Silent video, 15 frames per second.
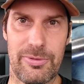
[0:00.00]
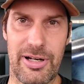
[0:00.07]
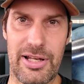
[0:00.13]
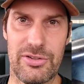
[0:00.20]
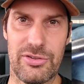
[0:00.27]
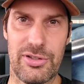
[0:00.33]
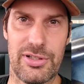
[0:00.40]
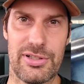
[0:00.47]

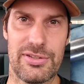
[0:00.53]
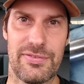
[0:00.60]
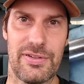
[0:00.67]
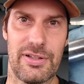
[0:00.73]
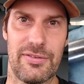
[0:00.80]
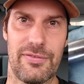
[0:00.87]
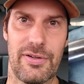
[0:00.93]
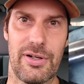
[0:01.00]
pressure and it's
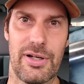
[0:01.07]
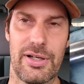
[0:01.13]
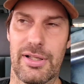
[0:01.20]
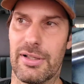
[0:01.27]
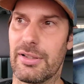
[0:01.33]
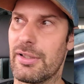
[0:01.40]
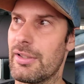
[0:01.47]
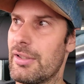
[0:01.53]
full of
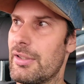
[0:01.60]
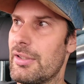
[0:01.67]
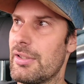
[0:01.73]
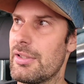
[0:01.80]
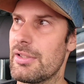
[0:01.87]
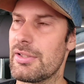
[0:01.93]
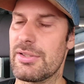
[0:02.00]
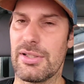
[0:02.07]
oil.
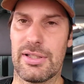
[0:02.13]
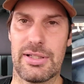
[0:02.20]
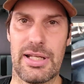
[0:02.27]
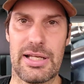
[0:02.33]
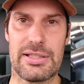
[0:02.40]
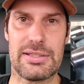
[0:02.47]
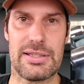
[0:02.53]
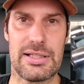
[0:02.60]
So the
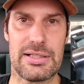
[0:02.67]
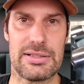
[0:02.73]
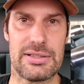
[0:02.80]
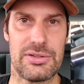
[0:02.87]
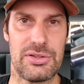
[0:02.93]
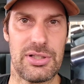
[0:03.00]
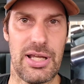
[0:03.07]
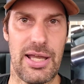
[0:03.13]
next thing
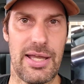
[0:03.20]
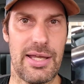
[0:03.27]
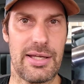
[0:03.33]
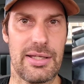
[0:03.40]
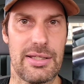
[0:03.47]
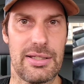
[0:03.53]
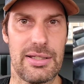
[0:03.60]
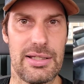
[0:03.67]
to
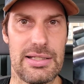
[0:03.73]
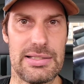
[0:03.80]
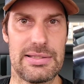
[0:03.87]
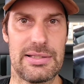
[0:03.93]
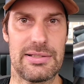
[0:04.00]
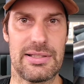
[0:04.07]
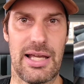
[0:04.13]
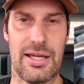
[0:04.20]
check
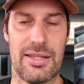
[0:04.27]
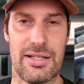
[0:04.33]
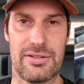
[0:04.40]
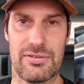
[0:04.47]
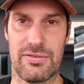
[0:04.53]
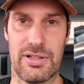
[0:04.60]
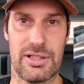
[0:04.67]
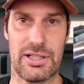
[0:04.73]
is the tail.
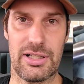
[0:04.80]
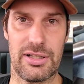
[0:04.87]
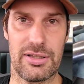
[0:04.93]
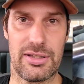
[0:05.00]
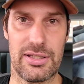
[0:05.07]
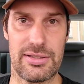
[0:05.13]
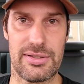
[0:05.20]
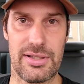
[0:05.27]
That's really all
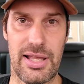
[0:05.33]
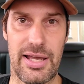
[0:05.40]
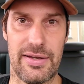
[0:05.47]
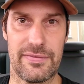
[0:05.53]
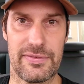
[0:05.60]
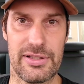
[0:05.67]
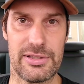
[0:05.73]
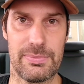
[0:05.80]
that's
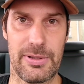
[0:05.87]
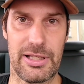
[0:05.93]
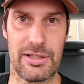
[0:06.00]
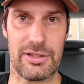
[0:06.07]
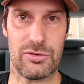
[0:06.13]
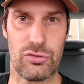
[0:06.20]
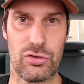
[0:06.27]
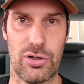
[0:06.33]
left. It's being
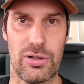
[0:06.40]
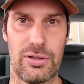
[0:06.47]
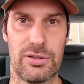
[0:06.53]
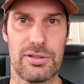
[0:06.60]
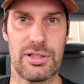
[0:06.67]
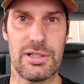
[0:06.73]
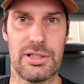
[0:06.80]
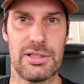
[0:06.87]

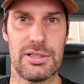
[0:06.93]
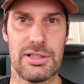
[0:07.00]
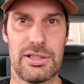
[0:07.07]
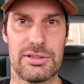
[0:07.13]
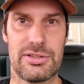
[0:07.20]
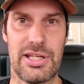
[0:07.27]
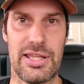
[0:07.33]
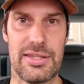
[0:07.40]
controlled.
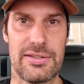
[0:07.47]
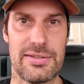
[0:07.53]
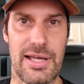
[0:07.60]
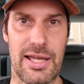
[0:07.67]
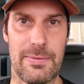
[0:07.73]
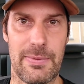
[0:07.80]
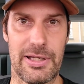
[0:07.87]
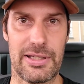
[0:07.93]
I'll check the
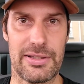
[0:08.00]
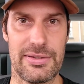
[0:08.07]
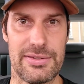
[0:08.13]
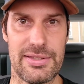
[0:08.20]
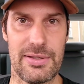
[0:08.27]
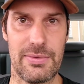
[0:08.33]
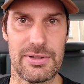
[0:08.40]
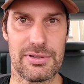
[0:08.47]
timing and
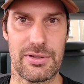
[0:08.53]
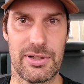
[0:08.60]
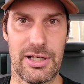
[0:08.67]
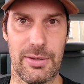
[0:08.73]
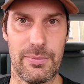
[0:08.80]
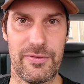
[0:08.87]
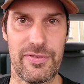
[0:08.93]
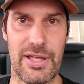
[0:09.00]
see what's going
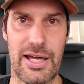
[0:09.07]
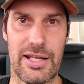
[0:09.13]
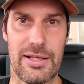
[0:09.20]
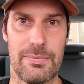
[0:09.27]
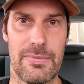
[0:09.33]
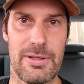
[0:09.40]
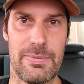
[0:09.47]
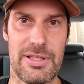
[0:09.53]
on with that.
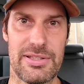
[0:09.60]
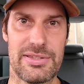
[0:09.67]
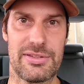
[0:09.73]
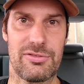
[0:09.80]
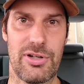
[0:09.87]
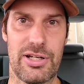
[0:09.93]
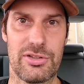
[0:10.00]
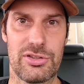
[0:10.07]
It may be a
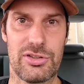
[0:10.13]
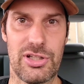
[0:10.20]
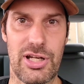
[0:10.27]
stretched